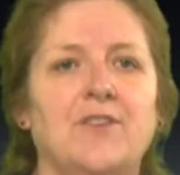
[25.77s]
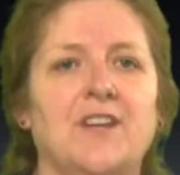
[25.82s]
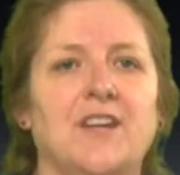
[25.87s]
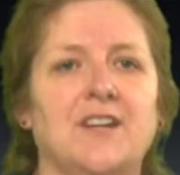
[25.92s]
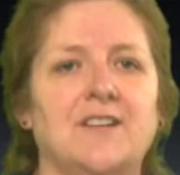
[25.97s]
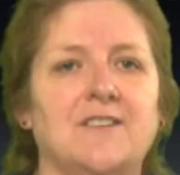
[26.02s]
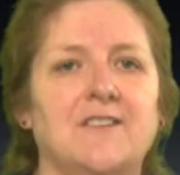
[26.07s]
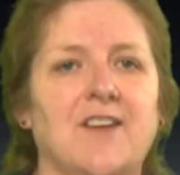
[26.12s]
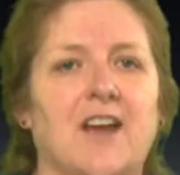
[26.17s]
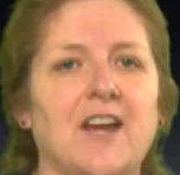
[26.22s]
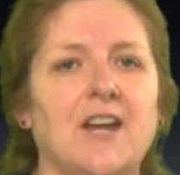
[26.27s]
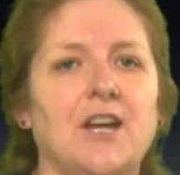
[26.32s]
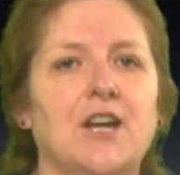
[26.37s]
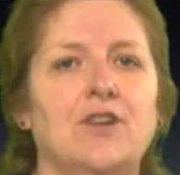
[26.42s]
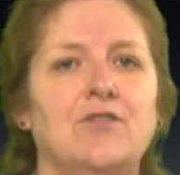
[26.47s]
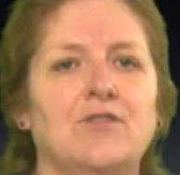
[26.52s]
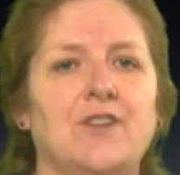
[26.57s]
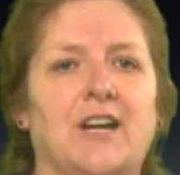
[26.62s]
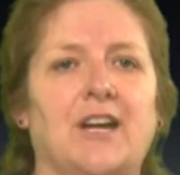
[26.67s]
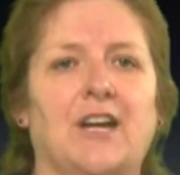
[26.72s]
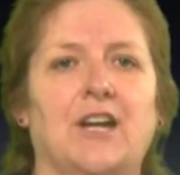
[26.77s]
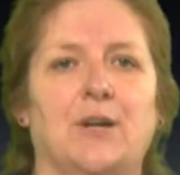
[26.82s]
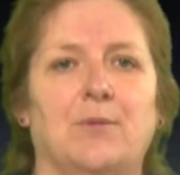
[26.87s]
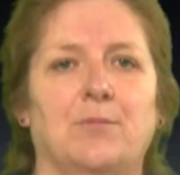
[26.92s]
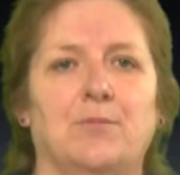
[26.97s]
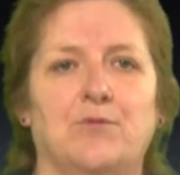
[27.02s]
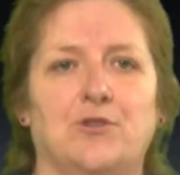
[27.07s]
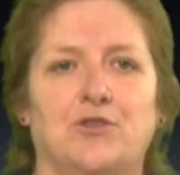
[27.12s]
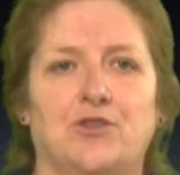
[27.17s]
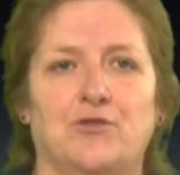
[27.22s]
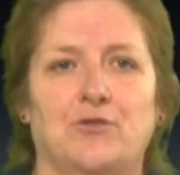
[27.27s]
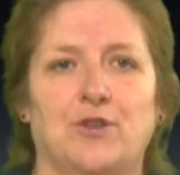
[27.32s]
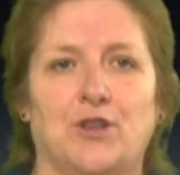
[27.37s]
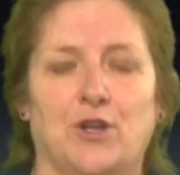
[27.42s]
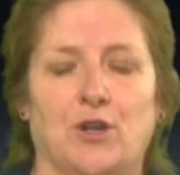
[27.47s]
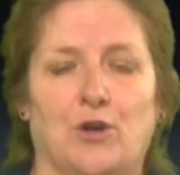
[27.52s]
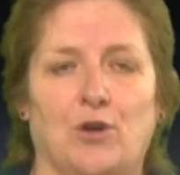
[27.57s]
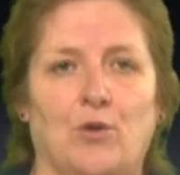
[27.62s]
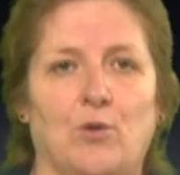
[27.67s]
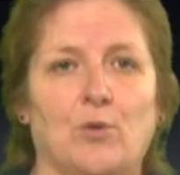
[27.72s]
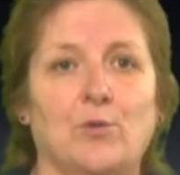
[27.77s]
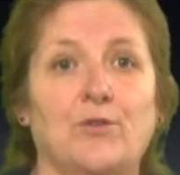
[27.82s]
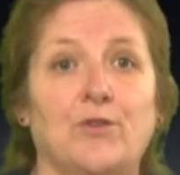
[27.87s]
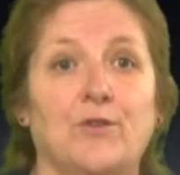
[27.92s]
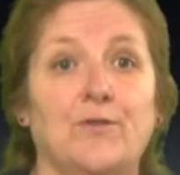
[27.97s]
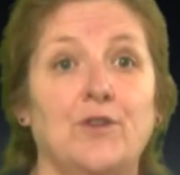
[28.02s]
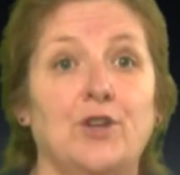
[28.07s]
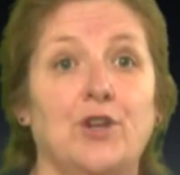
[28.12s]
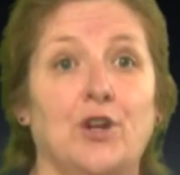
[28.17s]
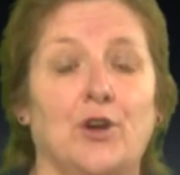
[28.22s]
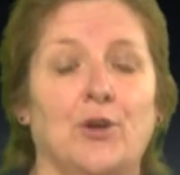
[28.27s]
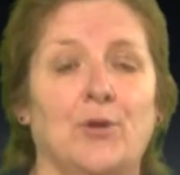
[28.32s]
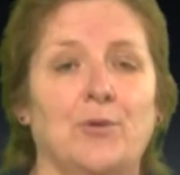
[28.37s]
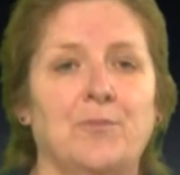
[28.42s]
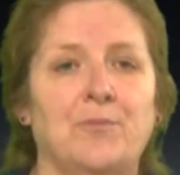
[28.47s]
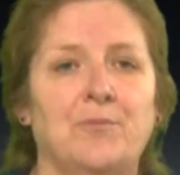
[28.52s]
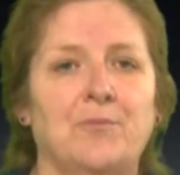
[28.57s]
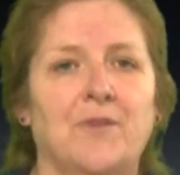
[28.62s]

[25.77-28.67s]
the entire curriculum during the course of a year.